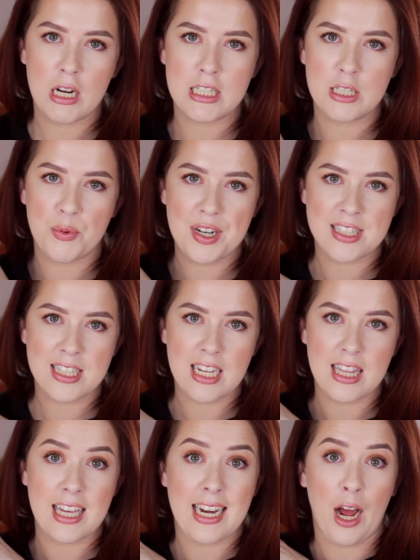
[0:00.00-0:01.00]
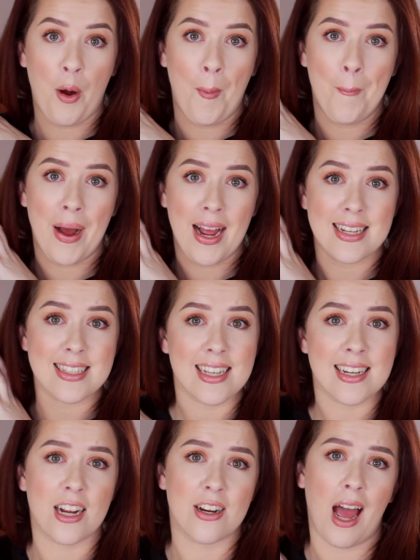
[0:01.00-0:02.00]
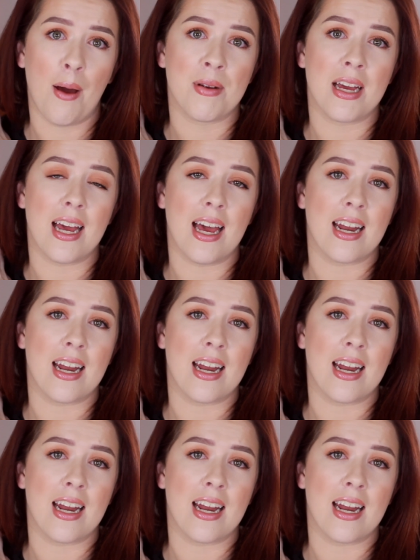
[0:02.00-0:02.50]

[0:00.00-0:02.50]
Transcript: I did recently clean out my skincare cabinet,